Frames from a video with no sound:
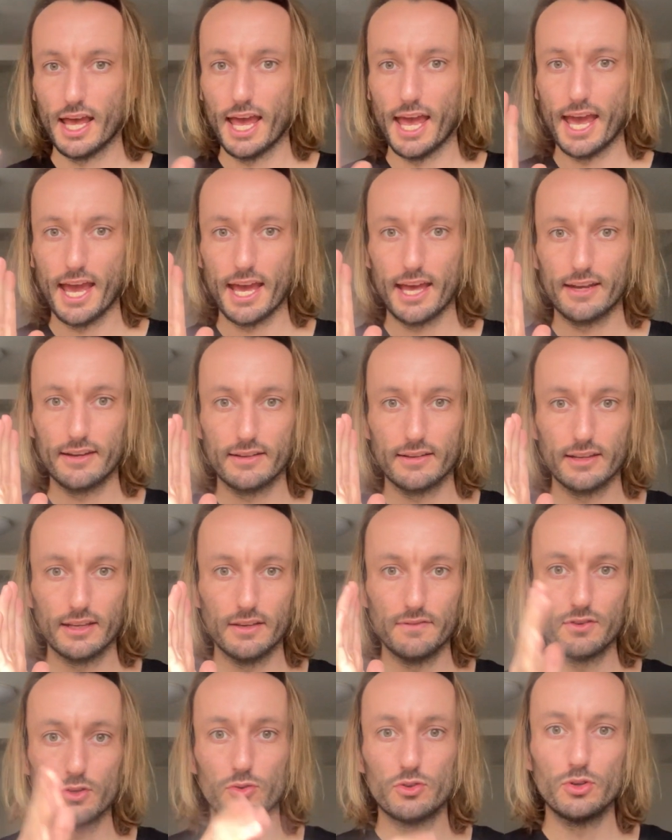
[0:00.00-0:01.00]
And
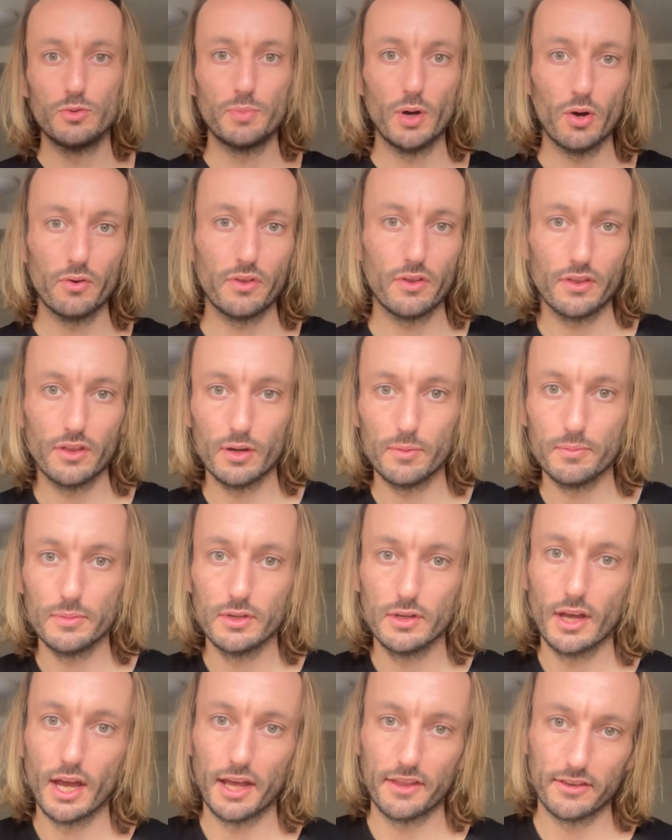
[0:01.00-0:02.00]
if you do both of them
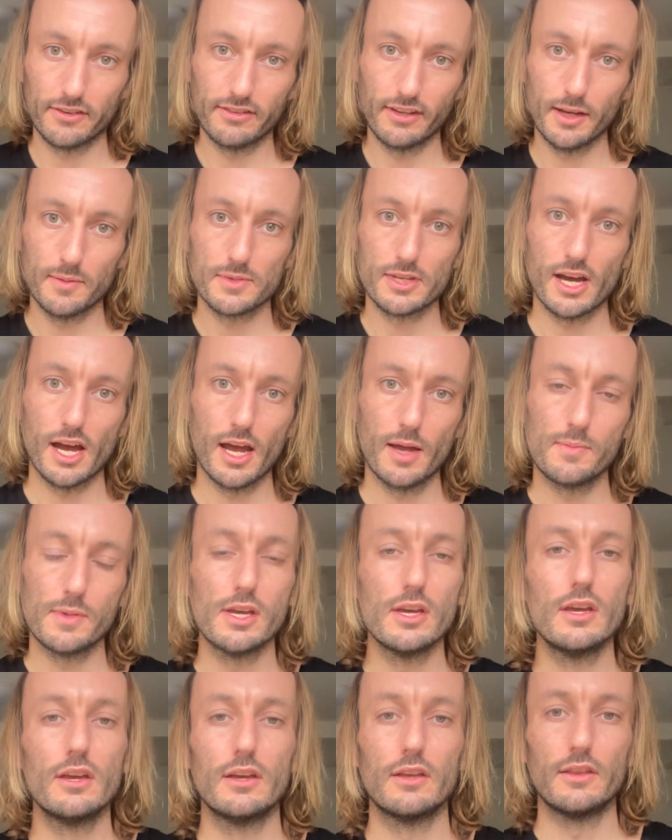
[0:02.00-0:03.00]
at the same time,
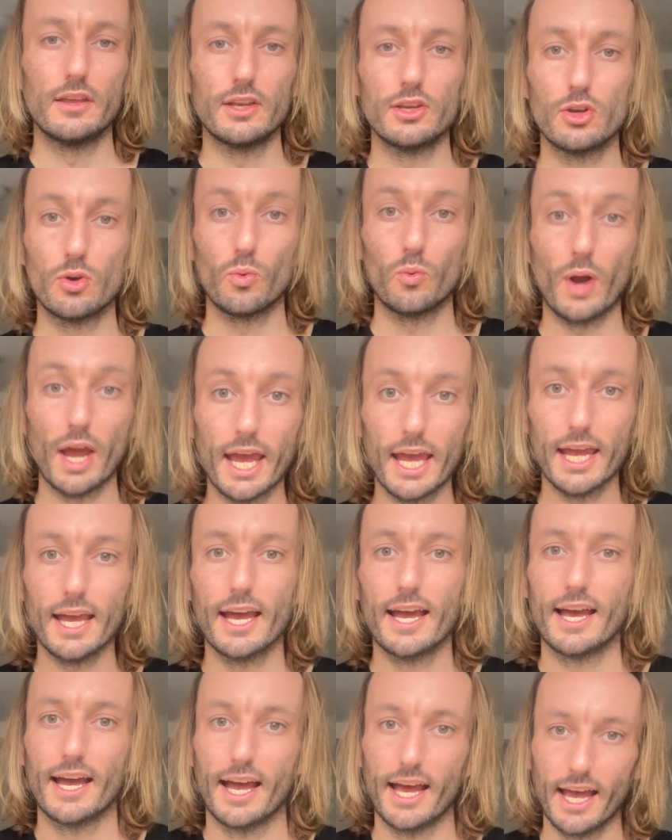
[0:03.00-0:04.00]
then you're way
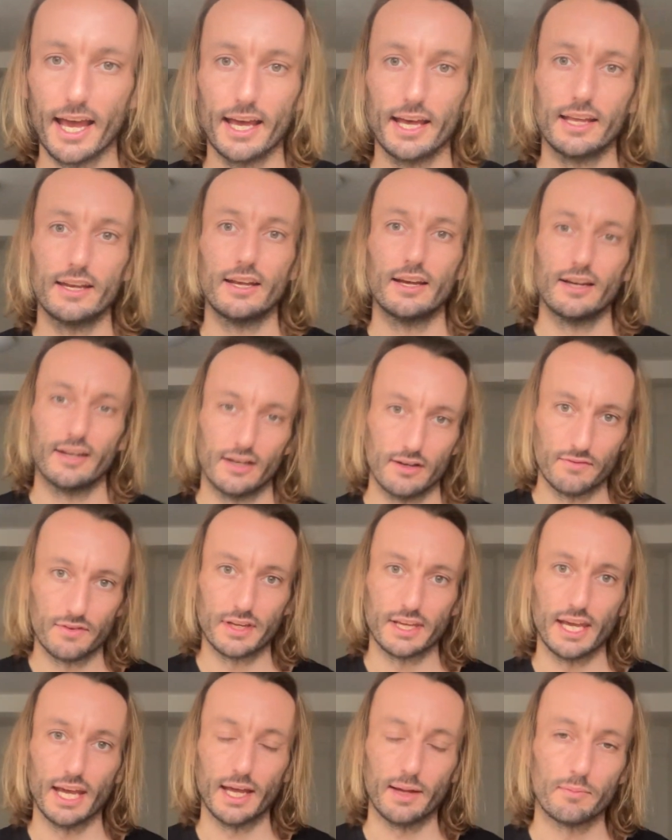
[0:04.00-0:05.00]
ahead of the
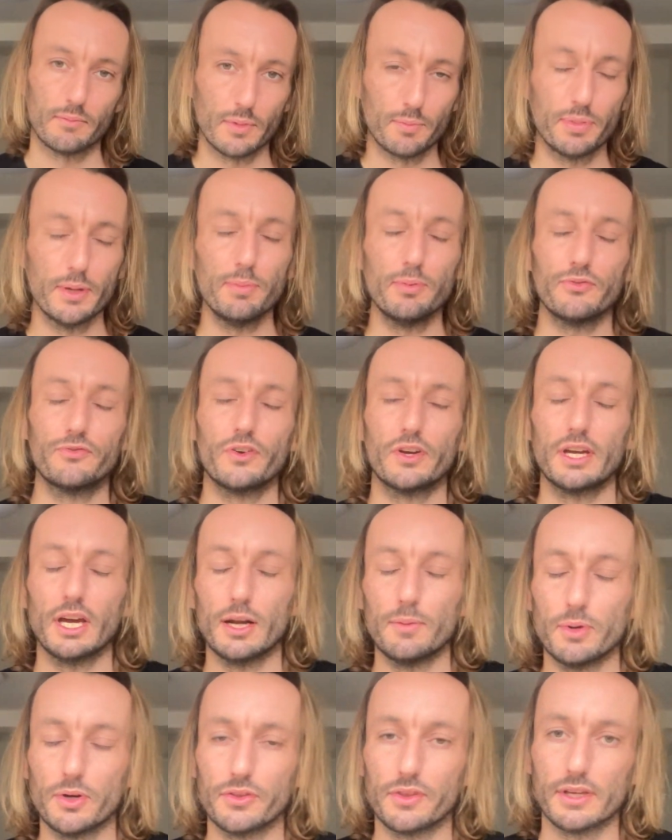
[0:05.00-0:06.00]
game. But people forget
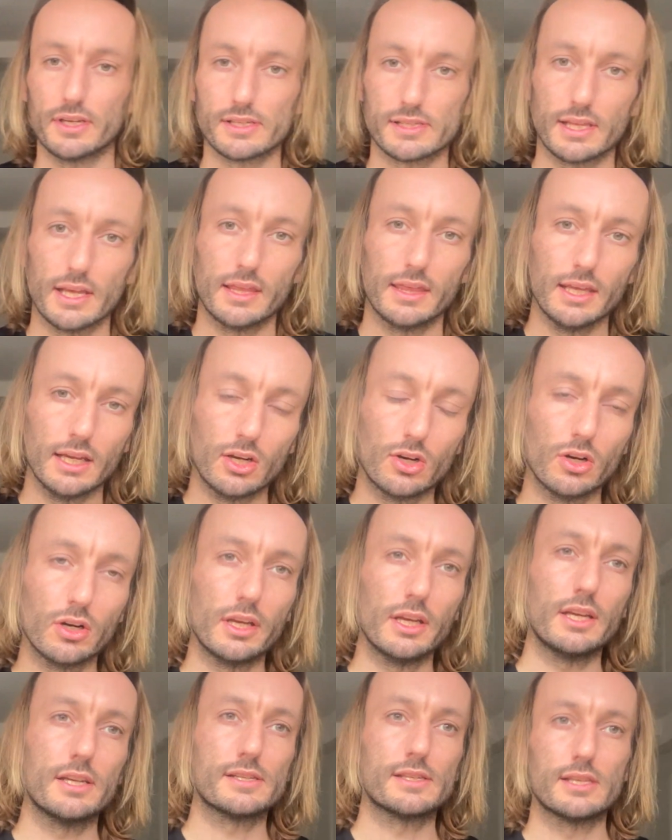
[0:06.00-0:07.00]
about this. They think
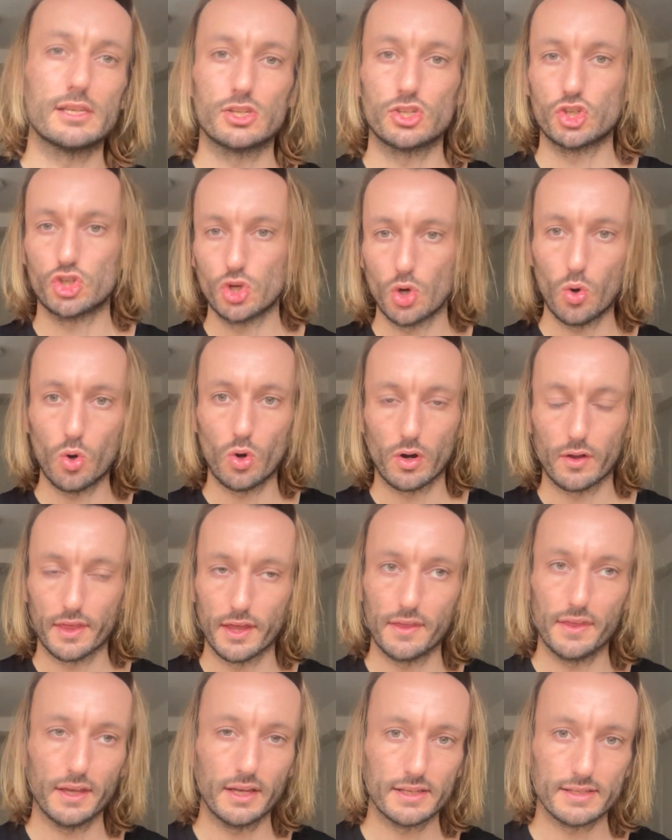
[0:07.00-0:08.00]
cooking is this chore. They
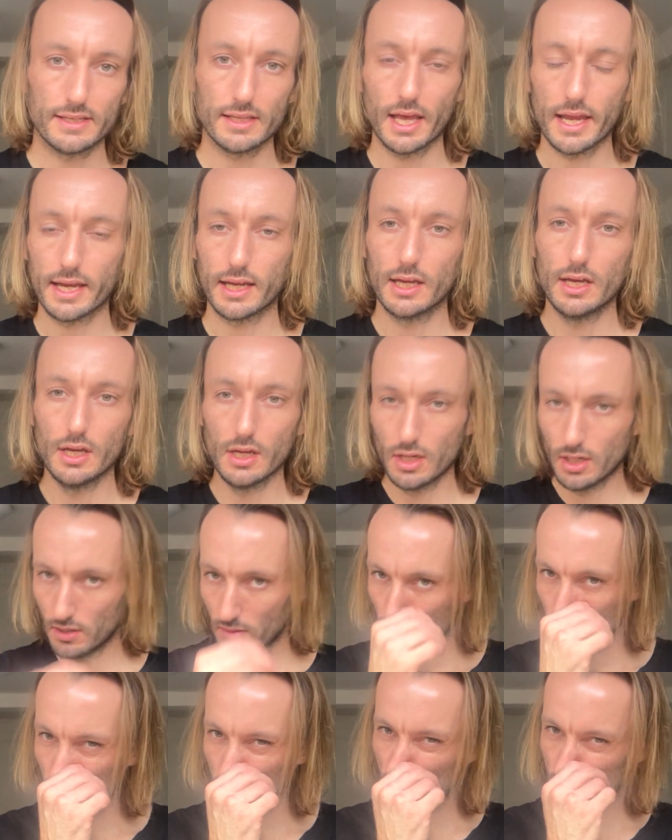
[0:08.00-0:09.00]
think it's like
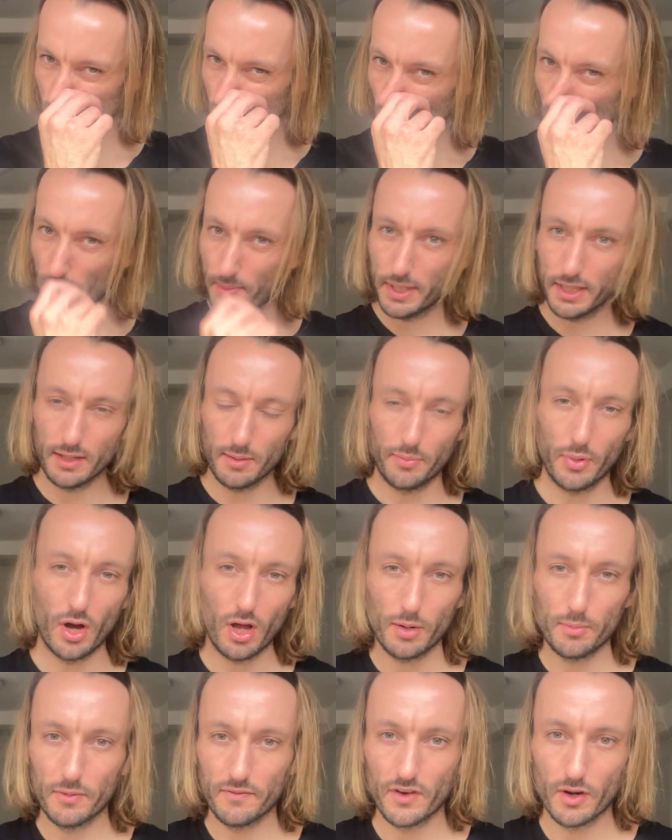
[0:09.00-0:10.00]
scrubbing the
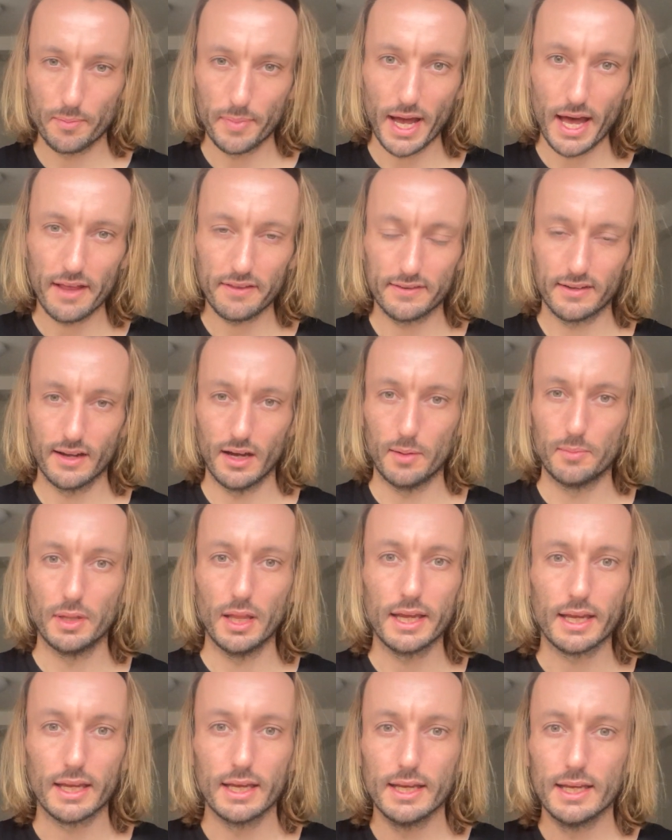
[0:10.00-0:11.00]
bottom of your bathtub.
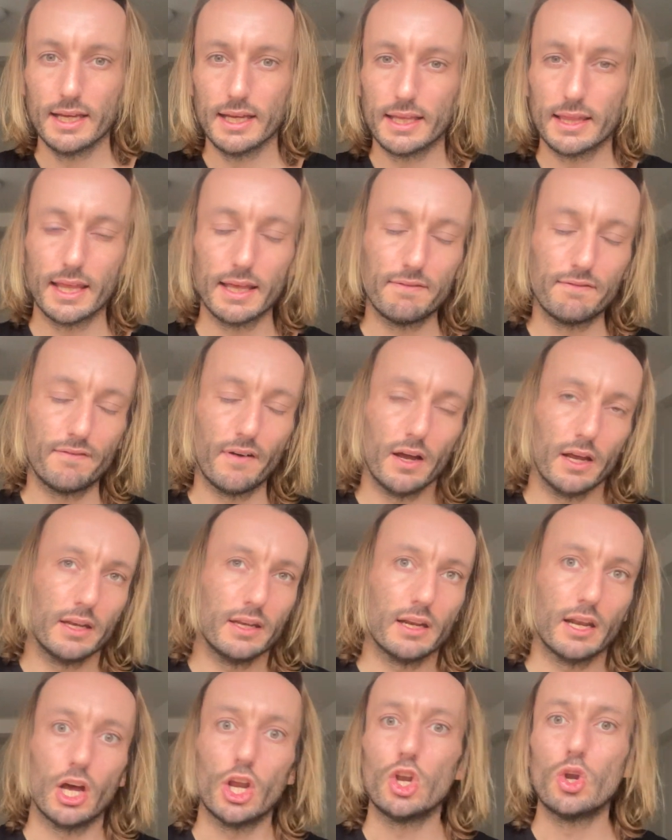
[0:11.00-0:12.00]
Like, they find
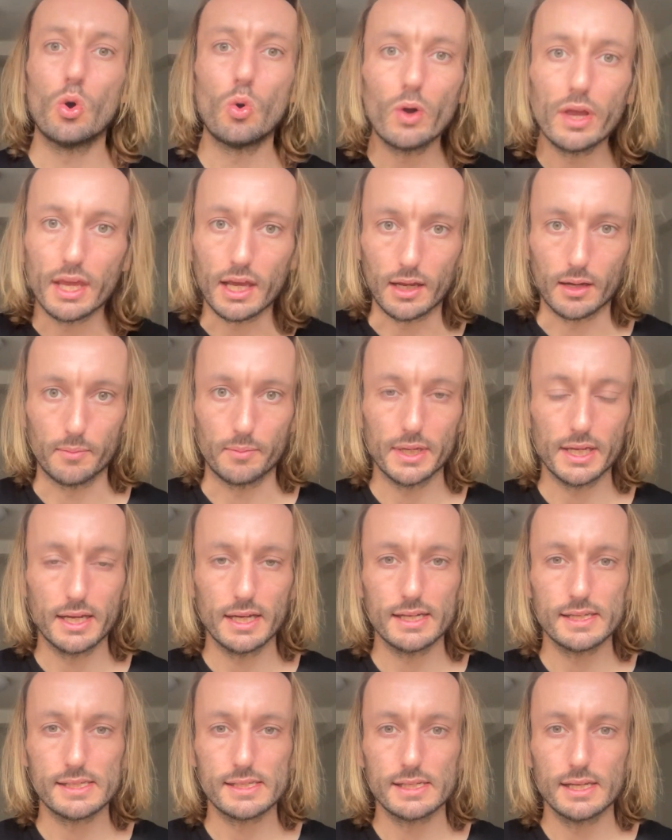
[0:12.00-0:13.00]
it annoying
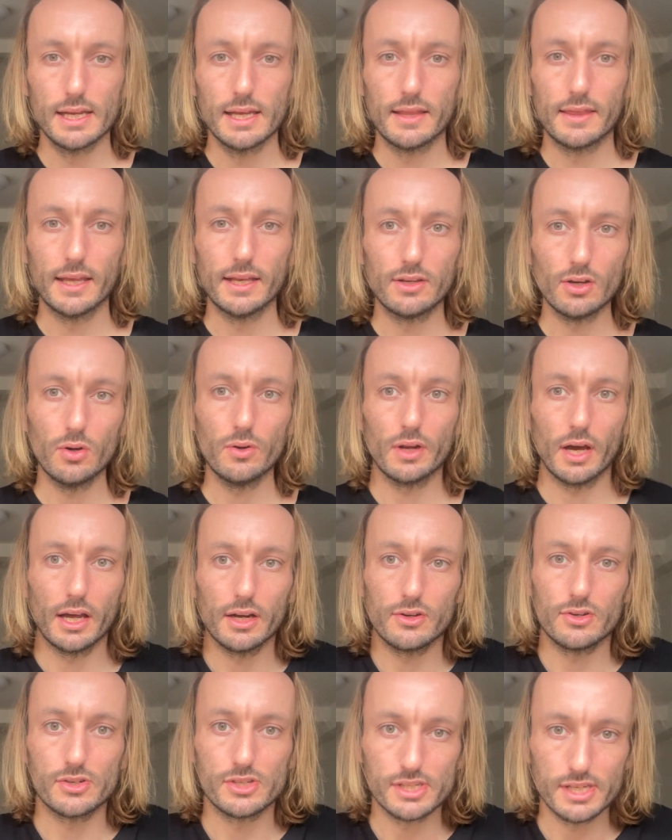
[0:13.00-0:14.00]
because they don't
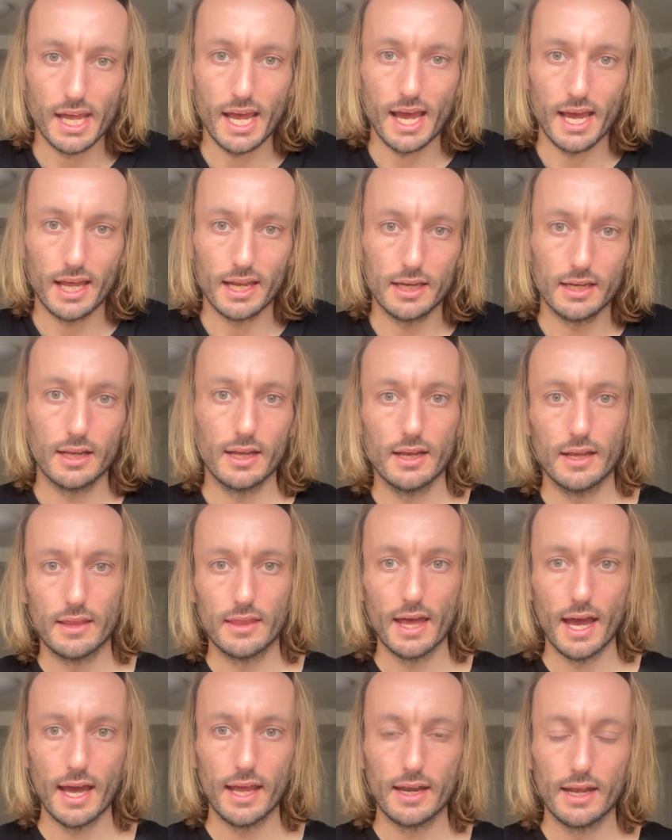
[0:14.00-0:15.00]
understand
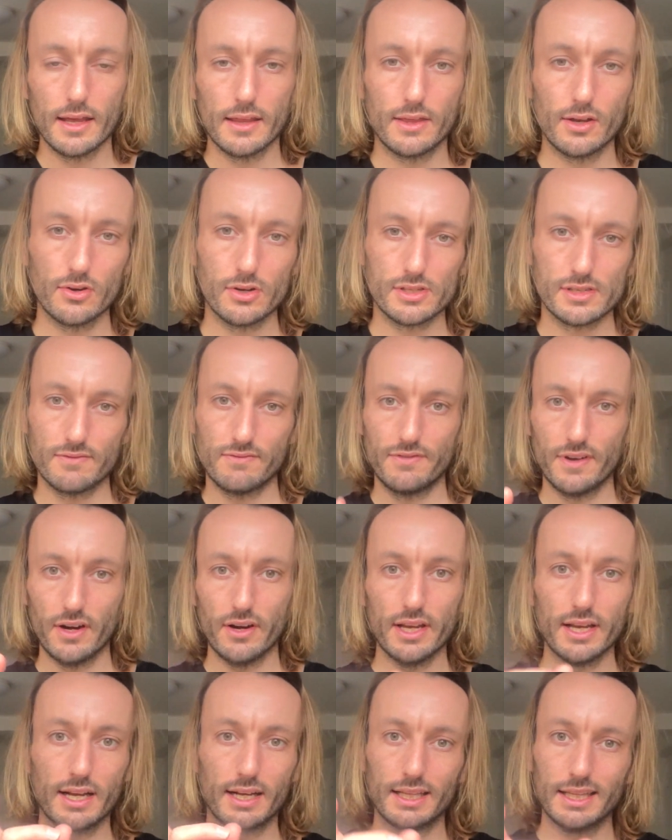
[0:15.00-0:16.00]
that there is a
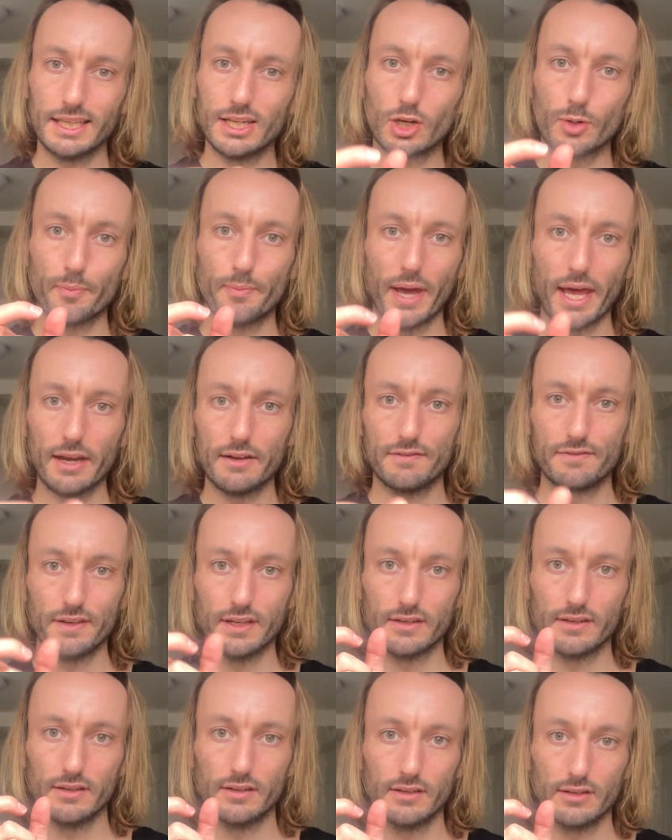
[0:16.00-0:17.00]
very clear
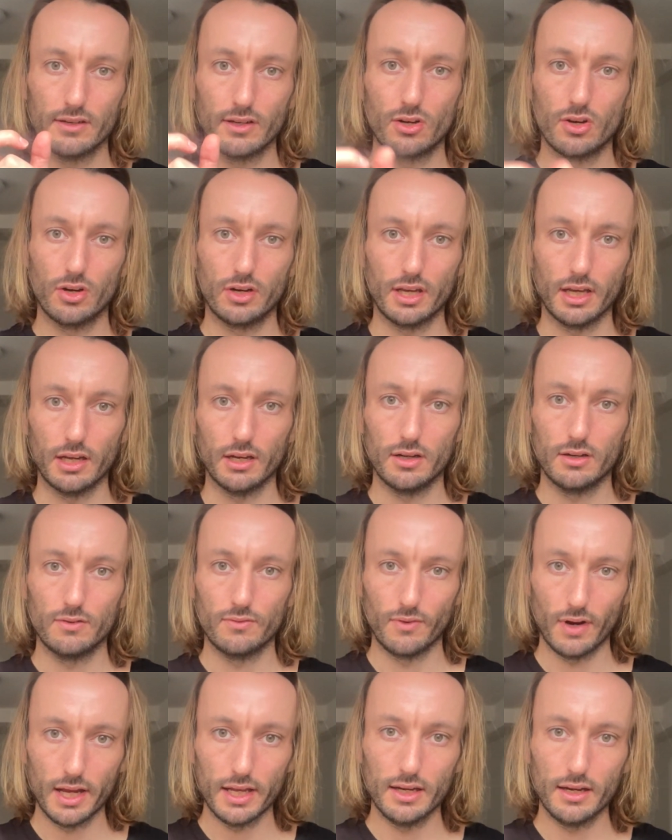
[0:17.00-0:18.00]
benefit to cooking,
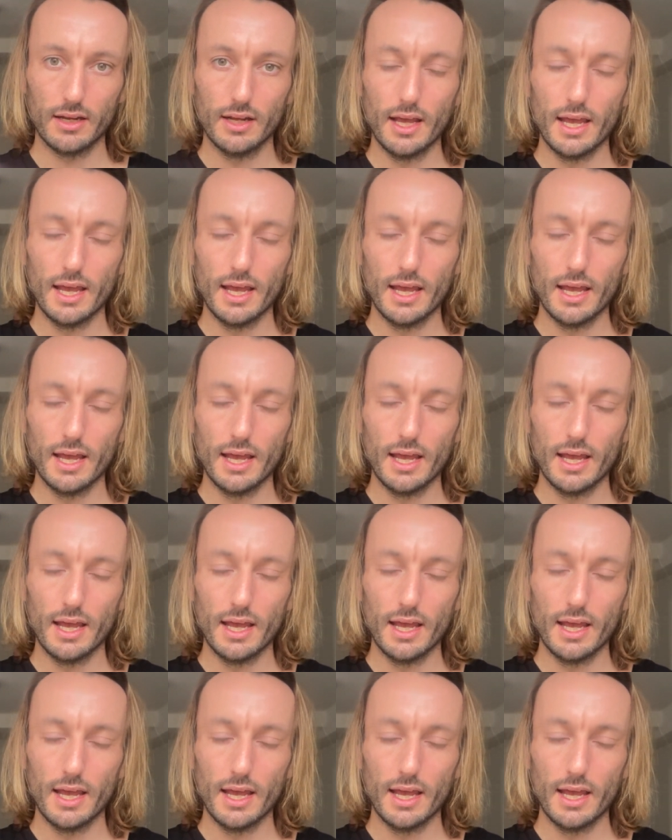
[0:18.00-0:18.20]
right?